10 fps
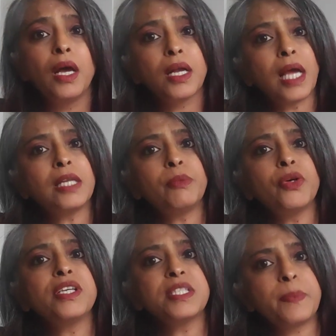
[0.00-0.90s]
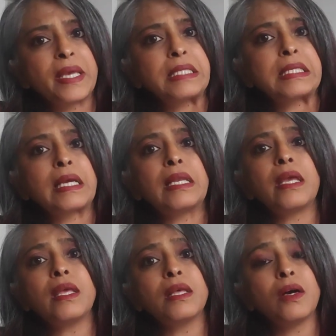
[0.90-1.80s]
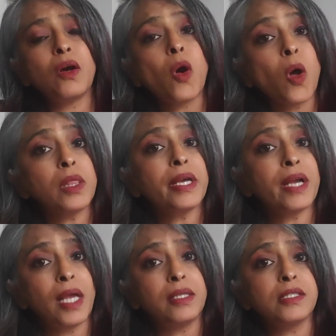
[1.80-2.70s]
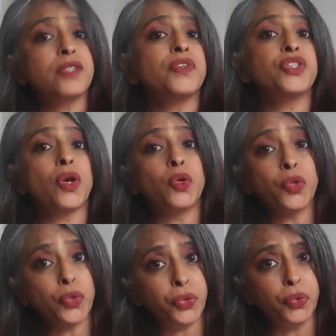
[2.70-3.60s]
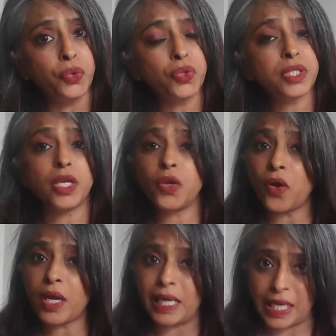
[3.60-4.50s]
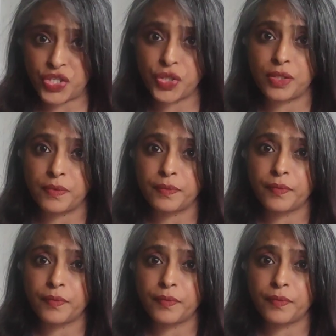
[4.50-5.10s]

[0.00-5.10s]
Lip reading: Color board is basically all the colors which you're going to use in your collection.